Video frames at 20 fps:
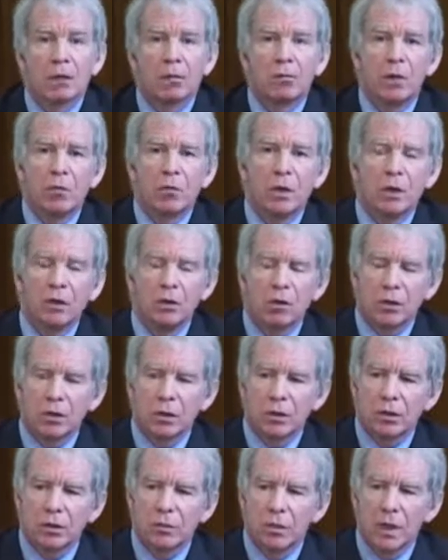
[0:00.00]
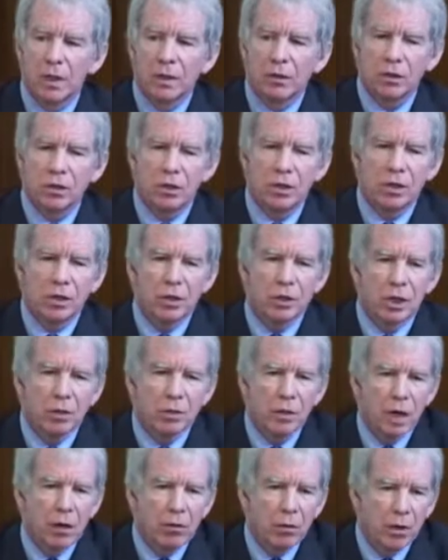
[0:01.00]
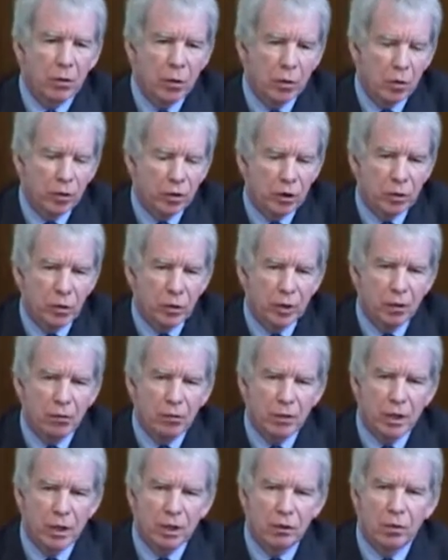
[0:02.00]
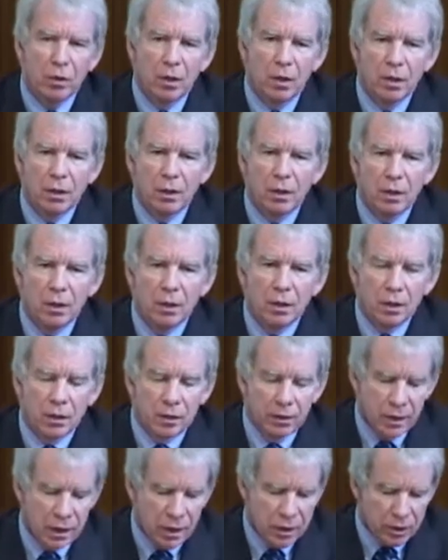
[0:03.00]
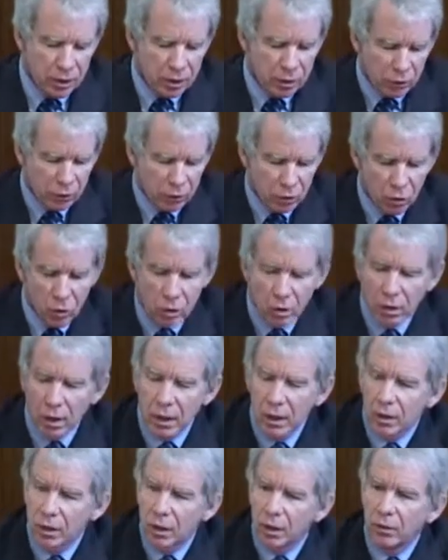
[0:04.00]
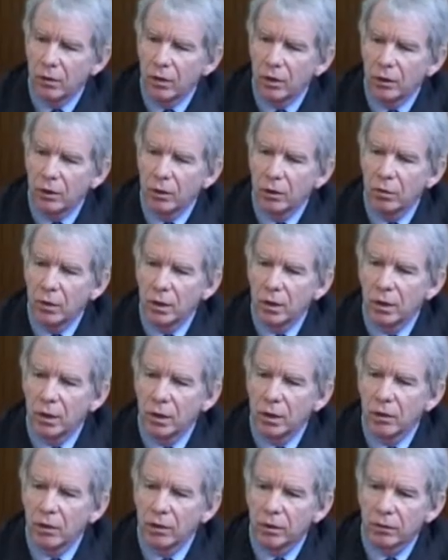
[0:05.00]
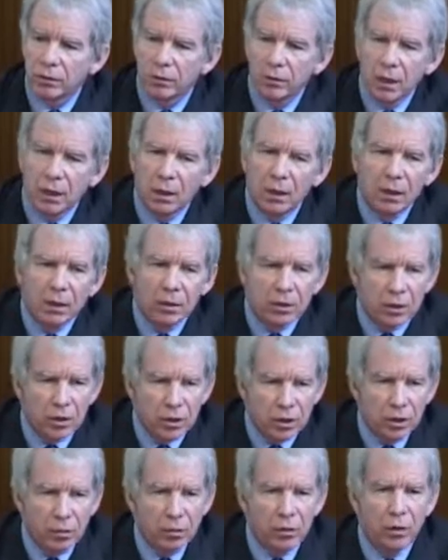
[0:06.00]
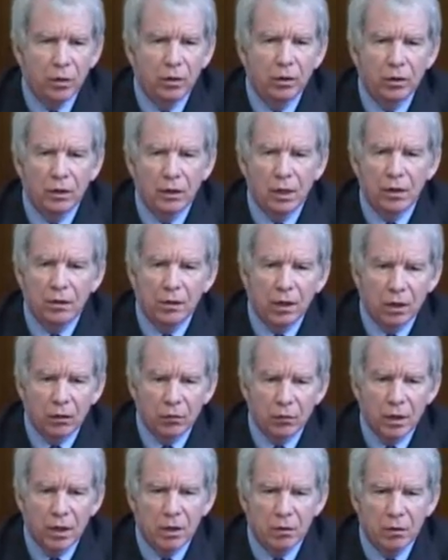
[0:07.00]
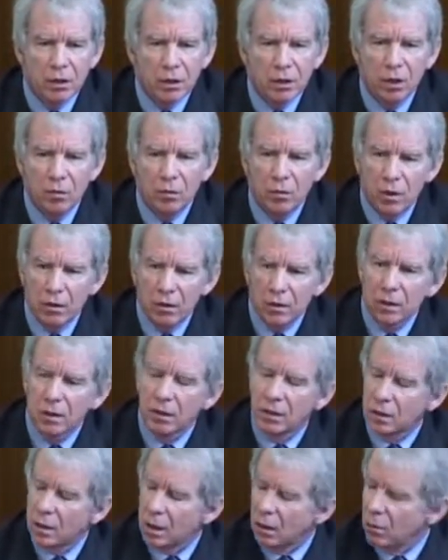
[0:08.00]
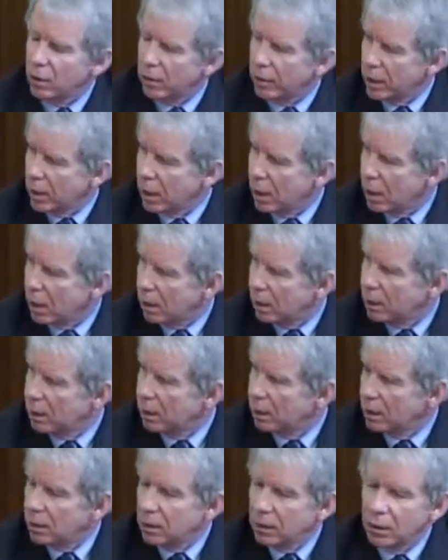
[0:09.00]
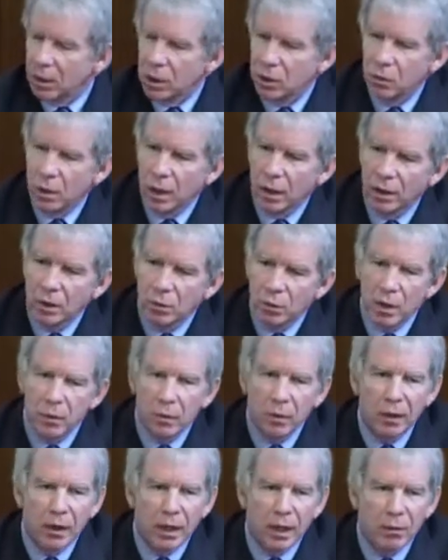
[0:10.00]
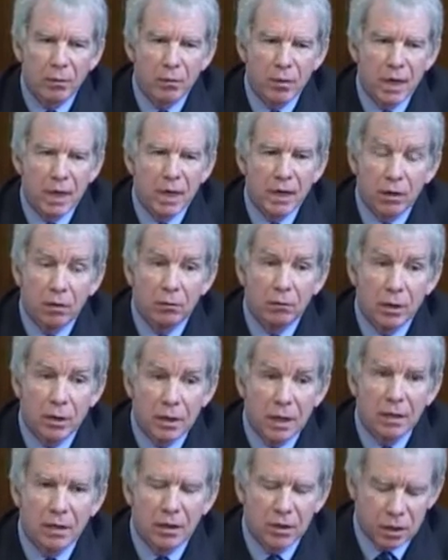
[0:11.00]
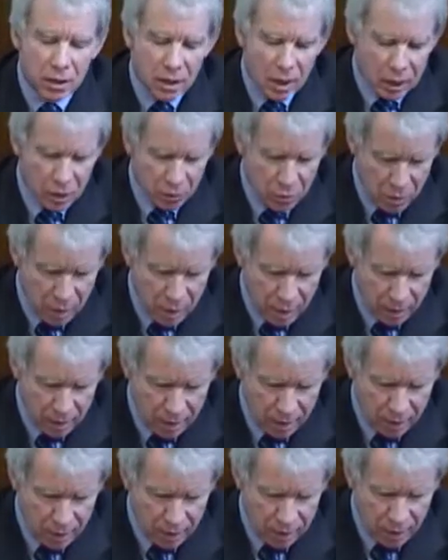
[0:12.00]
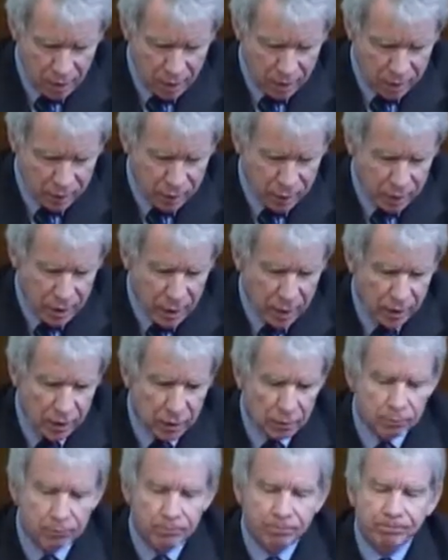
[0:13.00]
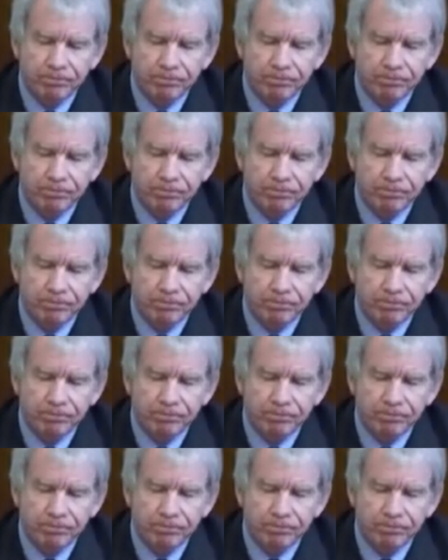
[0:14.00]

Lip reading: When we look to make decisions about where we want to put investment, these are the 4 criteria that we use. So it's important, I think, for you as a community to know what they are, as well as people like me within the TSB to understand them.